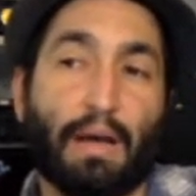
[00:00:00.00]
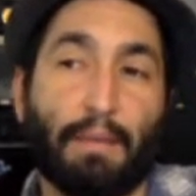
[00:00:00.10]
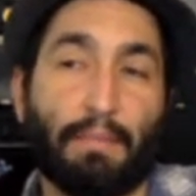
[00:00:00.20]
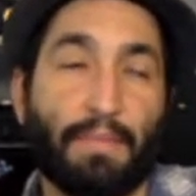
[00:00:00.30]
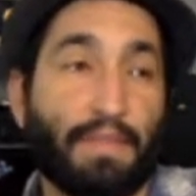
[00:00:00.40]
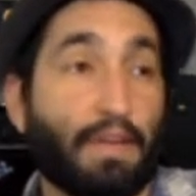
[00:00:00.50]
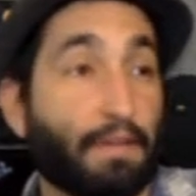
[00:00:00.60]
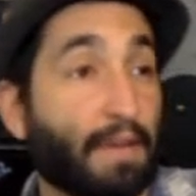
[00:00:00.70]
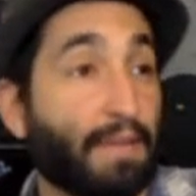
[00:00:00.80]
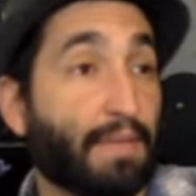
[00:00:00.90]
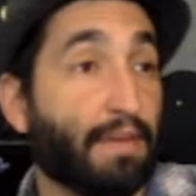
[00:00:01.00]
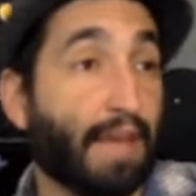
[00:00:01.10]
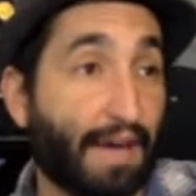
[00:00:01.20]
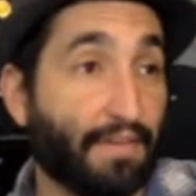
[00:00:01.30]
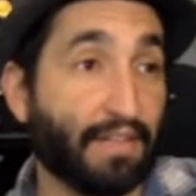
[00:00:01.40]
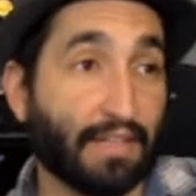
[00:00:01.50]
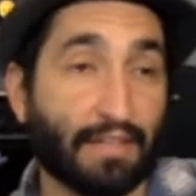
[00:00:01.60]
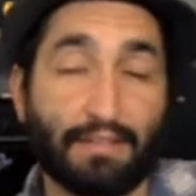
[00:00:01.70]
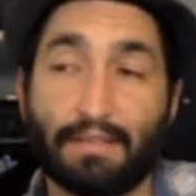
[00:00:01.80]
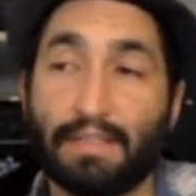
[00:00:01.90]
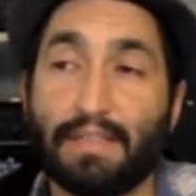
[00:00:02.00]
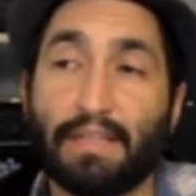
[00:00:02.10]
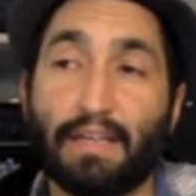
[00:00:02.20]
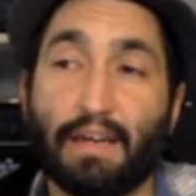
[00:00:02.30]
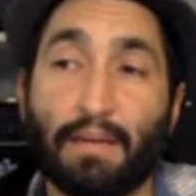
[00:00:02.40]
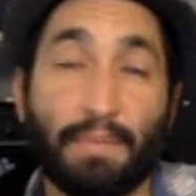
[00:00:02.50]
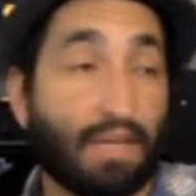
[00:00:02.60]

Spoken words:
the other game that you haven't done, because